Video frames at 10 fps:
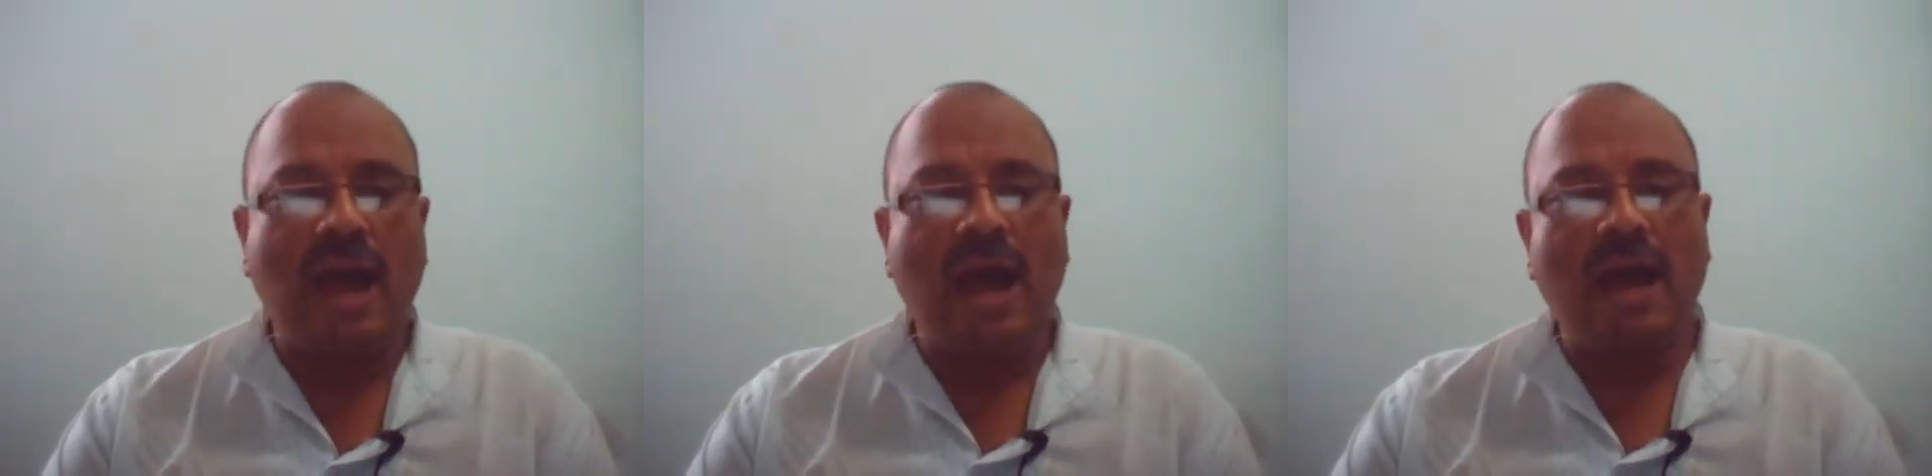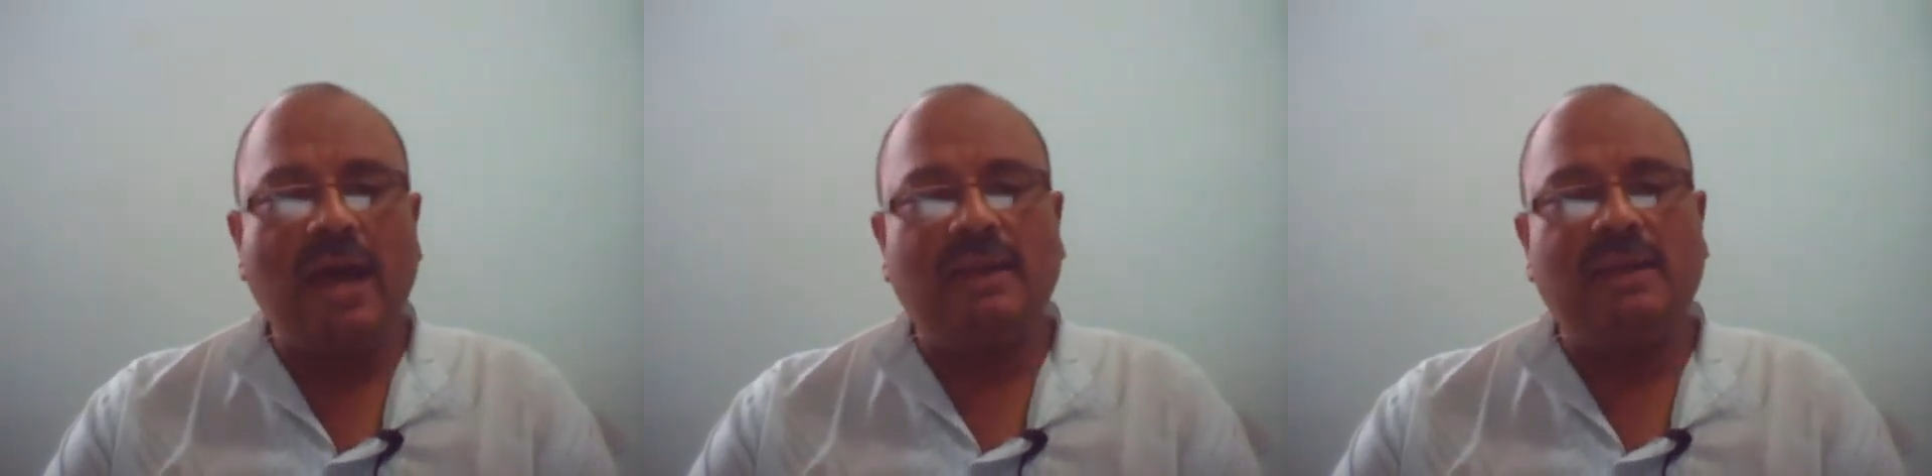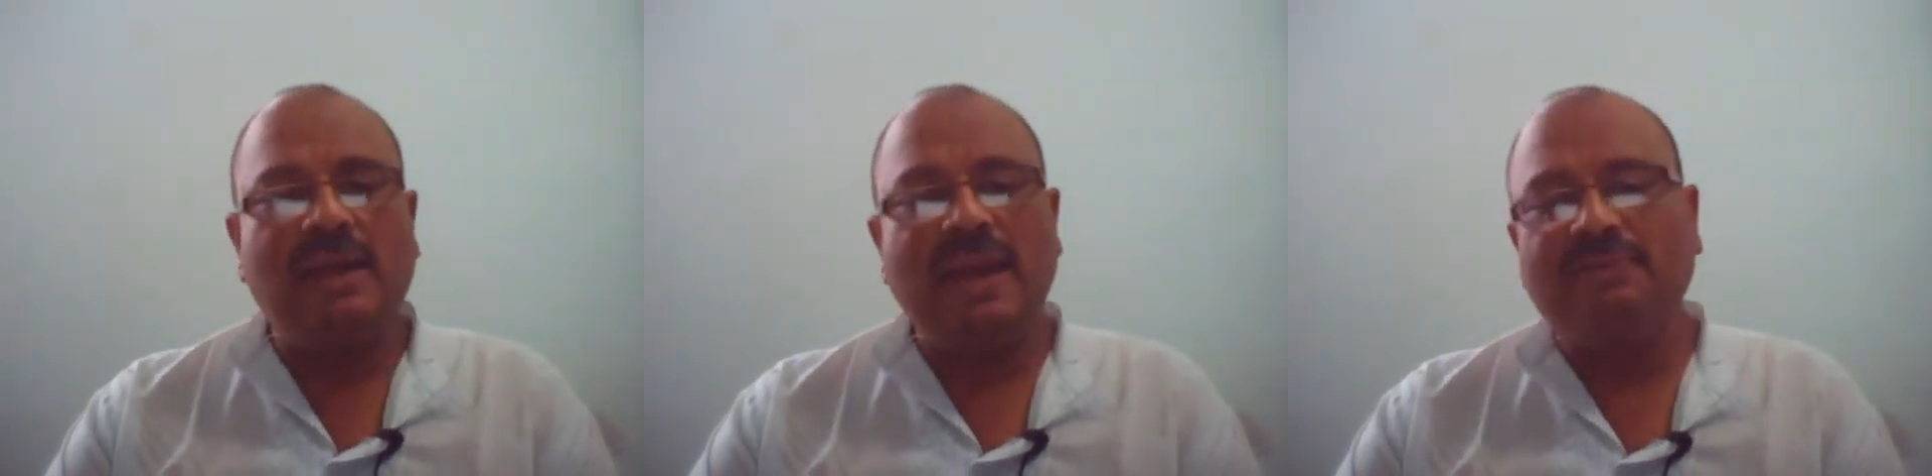are
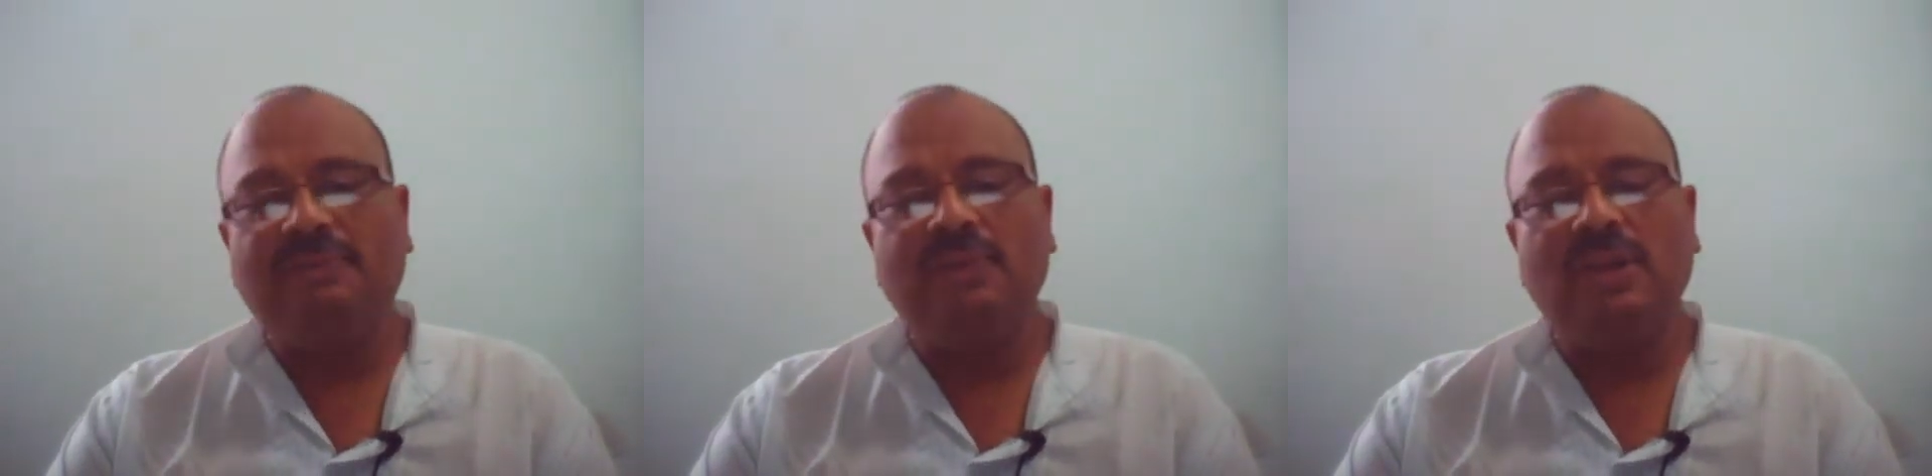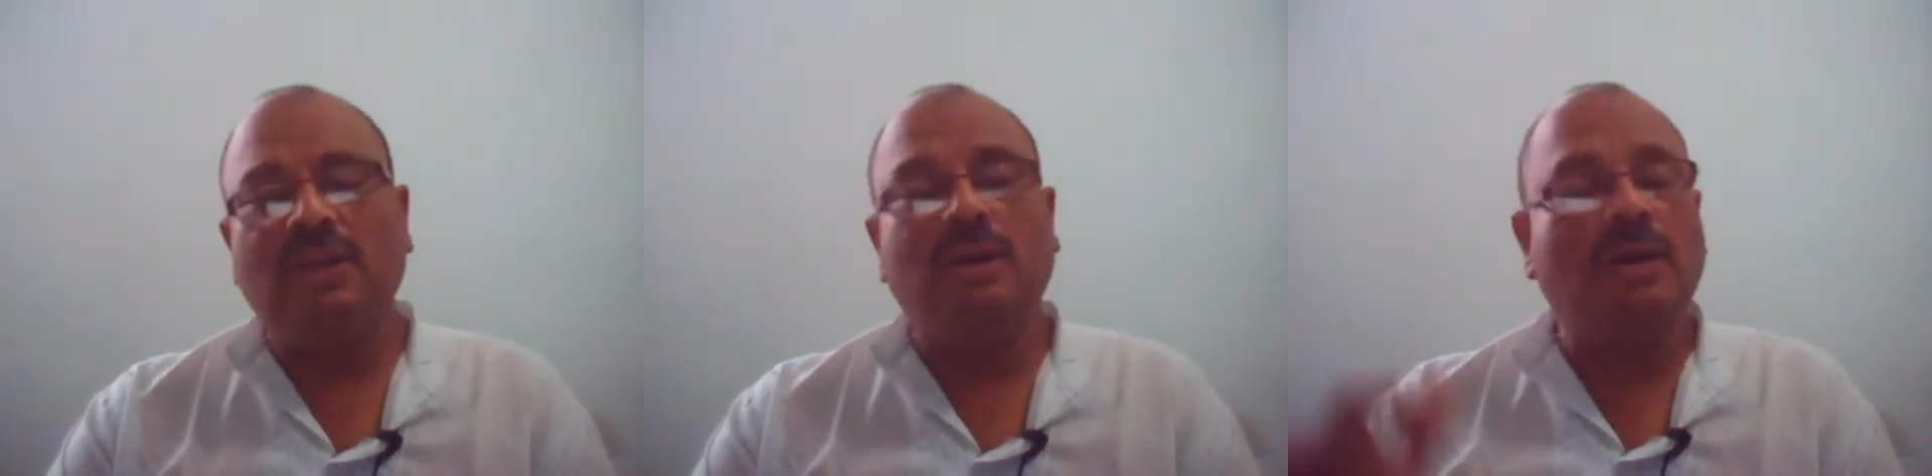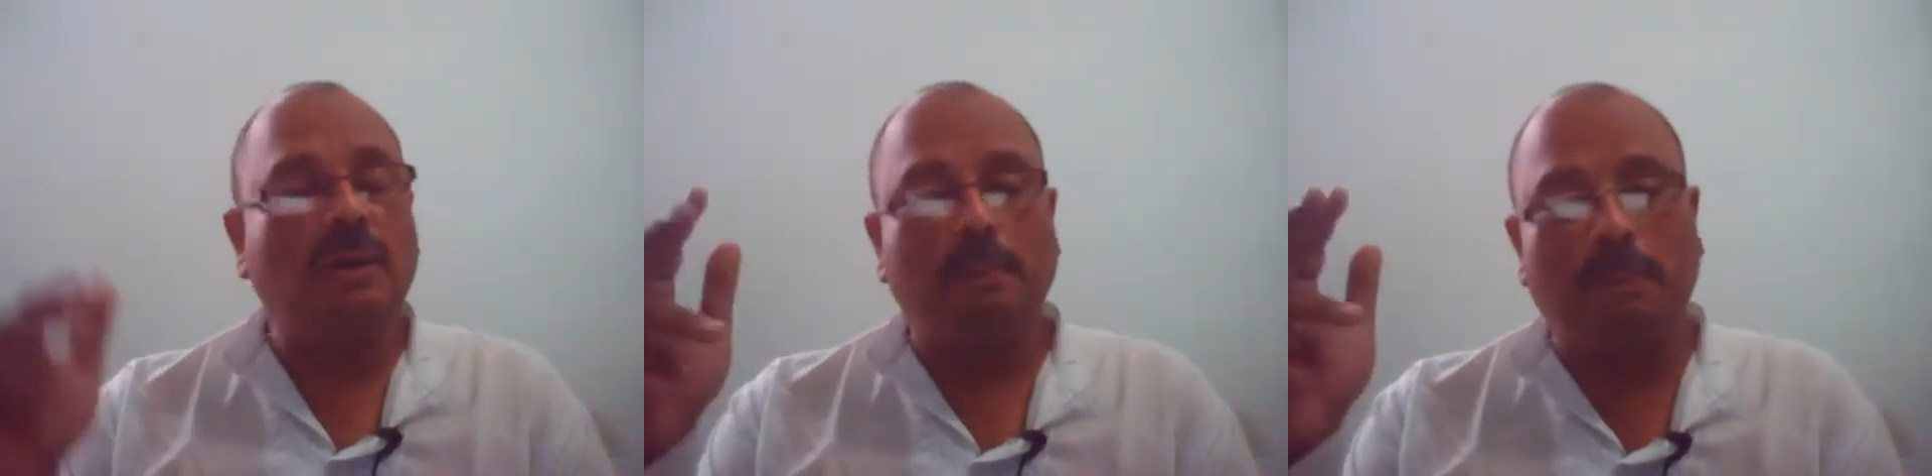left with a
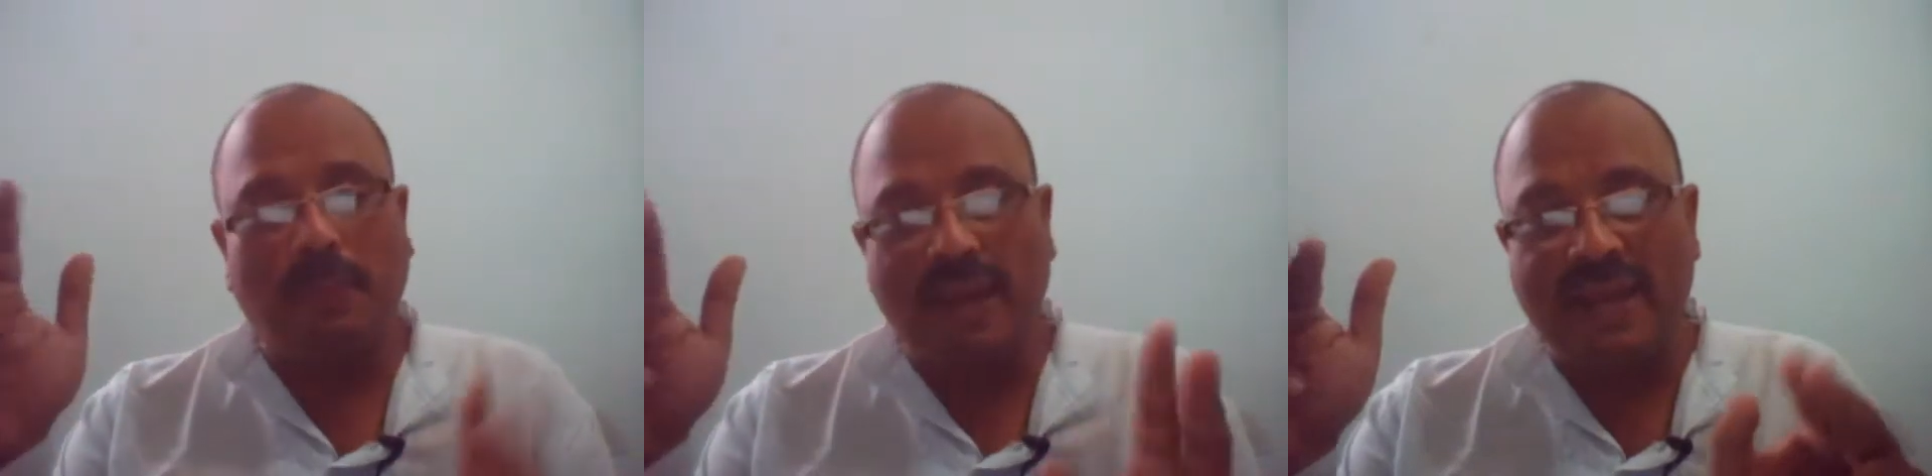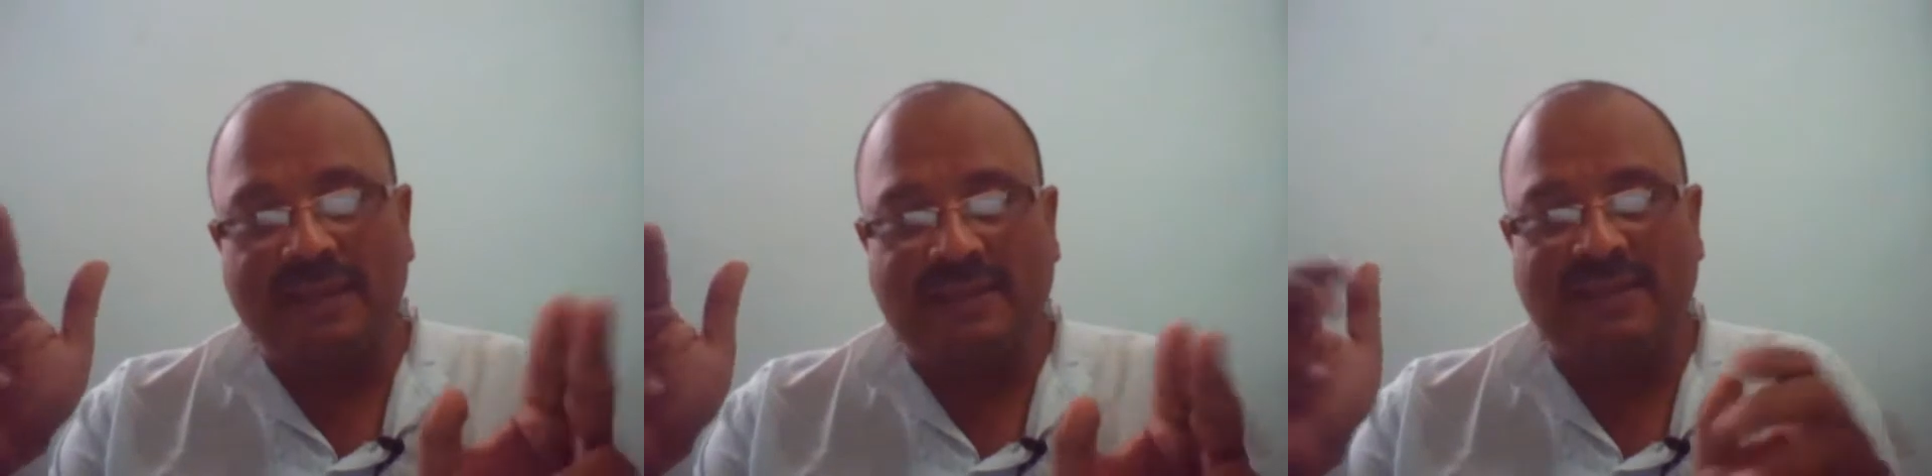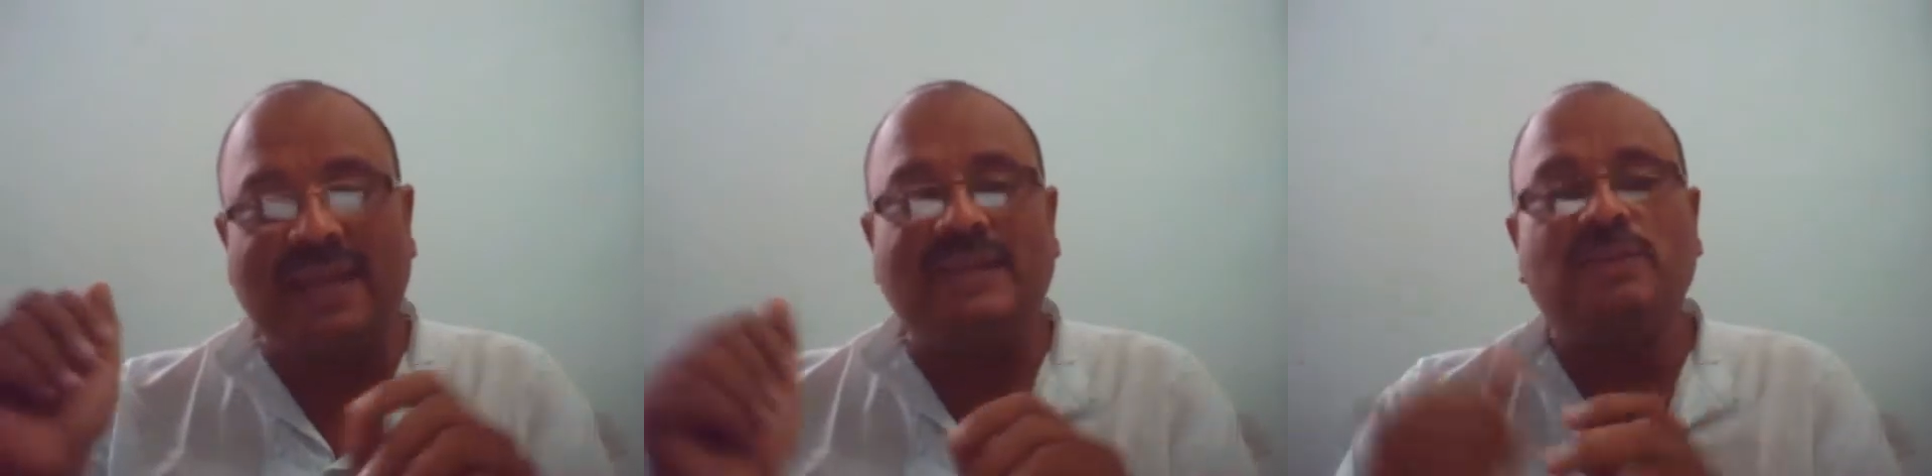complete
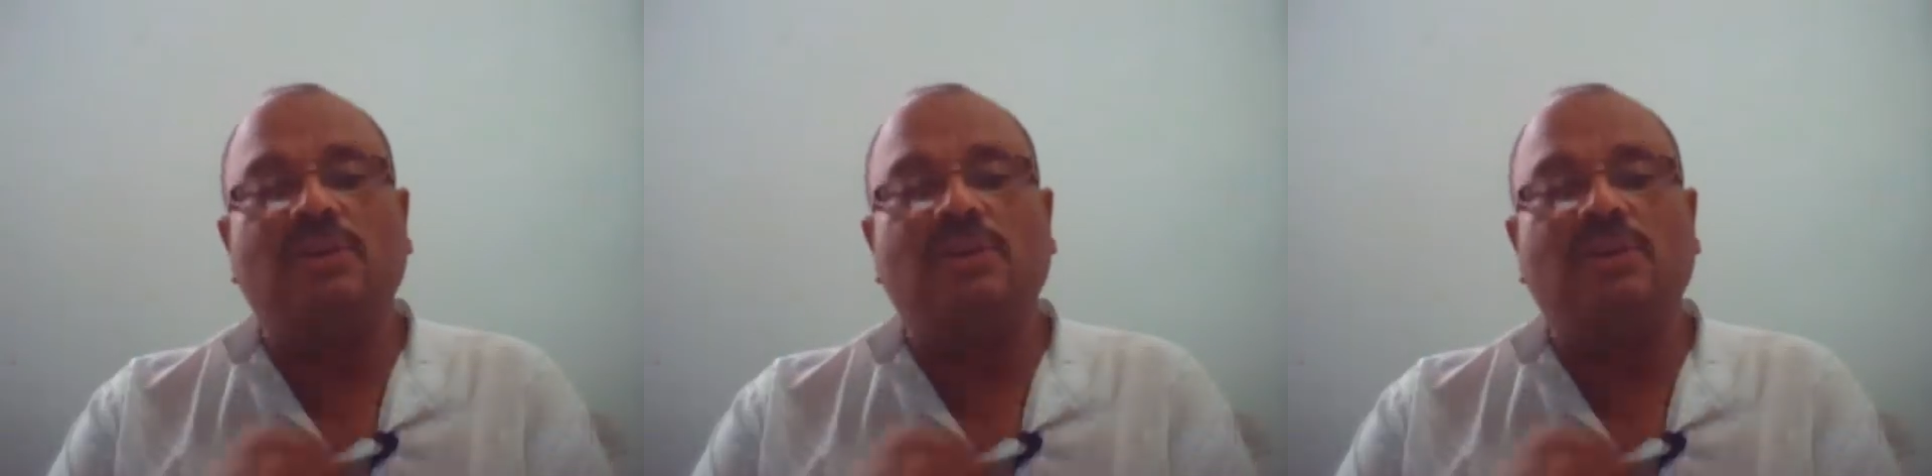set